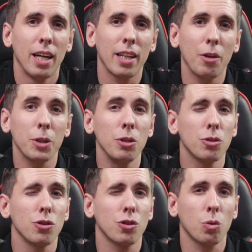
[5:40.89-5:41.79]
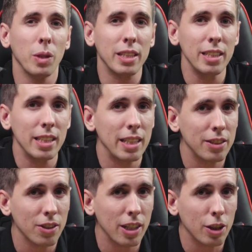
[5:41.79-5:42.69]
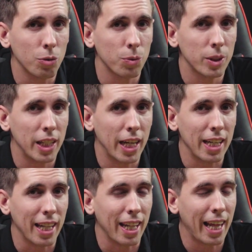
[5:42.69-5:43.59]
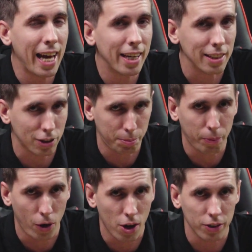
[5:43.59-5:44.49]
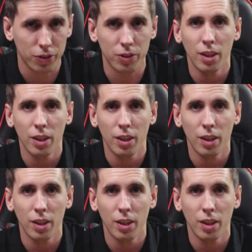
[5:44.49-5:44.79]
allowing users to quickly and easily create latticed parts.